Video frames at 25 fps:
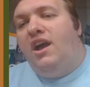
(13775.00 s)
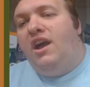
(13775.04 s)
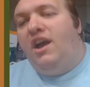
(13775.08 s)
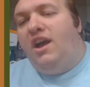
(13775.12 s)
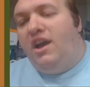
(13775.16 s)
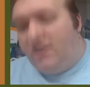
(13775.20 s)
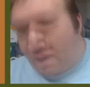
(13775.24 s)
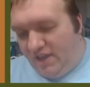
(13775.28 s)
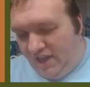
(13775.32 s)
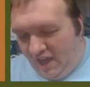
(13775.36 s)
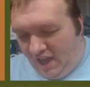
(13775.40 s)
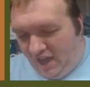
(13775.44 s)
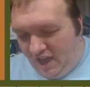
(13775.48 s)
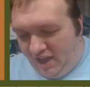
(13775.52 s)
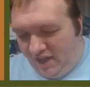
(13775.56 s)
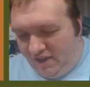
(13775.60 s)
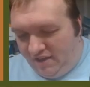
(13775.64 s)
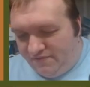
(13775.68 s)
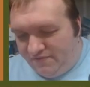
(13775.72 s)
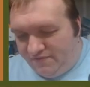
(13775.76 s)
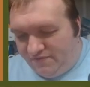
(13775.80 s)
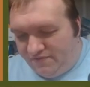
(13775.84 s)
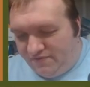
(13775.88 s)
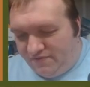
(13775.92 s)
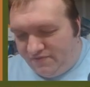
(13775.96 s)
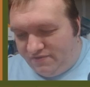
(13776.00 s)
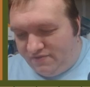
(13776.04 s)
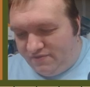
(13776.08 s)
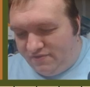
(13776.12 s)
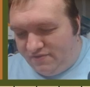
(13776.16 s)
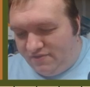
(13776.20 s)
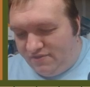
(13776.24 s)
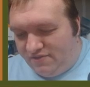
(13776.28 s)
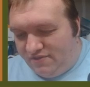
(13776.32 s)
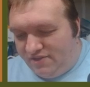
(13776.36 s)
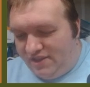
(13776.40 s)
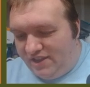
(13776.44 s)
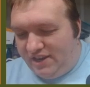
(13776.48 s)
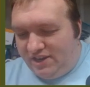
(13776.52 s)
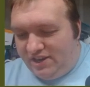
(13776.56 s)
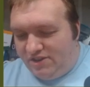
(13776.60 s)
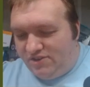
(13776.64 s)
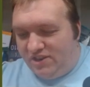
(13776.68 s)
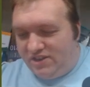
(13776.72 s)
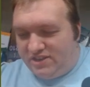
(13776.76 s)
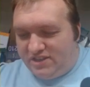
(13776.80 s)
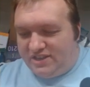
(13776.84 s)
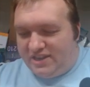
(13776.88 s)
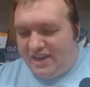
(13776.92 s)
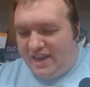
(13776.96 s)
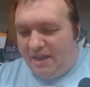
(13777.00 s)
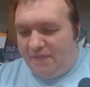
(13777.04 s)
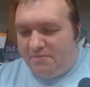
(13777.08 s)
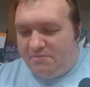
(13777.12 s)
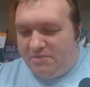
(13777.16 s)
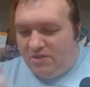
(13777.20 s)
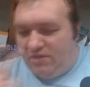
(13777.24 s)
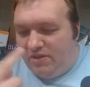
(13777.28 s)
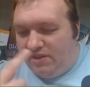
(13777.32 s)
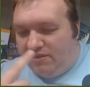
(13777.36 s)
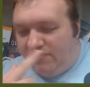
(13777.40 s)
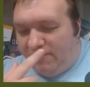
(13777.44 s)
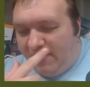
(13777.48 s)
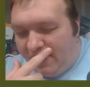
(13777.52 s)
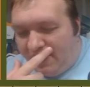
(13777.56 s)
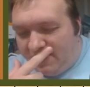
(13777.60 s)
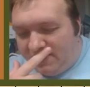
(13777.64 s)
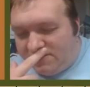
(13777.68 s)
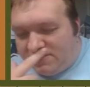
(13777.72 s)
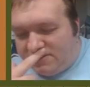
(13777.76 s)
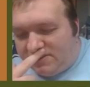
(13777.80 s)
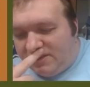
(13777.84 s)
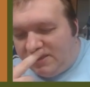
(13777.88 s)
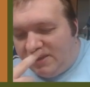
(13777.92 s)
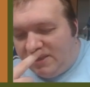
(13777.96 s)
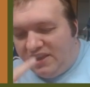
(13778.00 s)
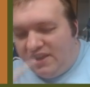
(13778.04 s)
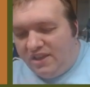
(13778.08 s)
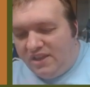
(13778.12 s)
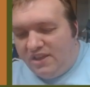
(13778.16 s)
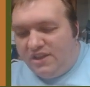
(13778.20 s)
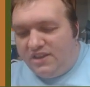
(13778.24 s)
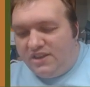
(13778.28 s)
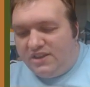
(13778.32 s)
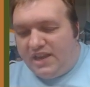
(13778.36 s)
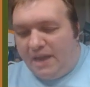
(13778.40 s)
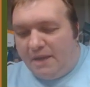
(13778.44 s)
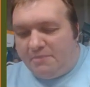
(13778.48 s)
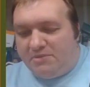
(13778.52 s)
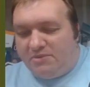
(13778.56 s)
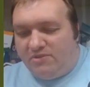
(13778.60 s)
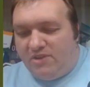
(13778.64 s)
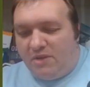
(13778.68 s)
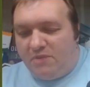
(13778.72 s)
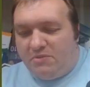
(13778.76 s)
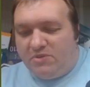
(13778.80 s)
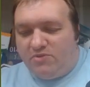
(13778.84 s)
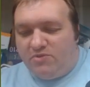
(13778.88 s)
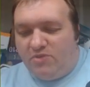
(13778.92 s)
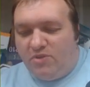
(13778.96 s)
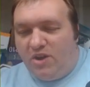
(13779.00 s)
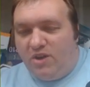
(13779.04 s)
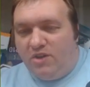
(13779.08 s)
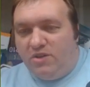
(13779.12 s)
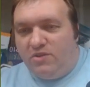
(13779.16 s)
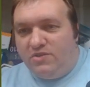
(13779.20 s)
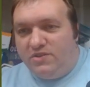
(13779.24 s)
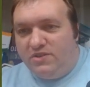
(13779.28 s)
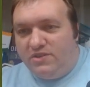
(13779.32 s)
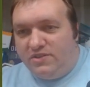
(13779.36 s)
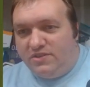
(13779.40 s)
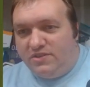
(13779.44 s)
Okay. Then he tries to stab you. He fails. Top of the round with Ro.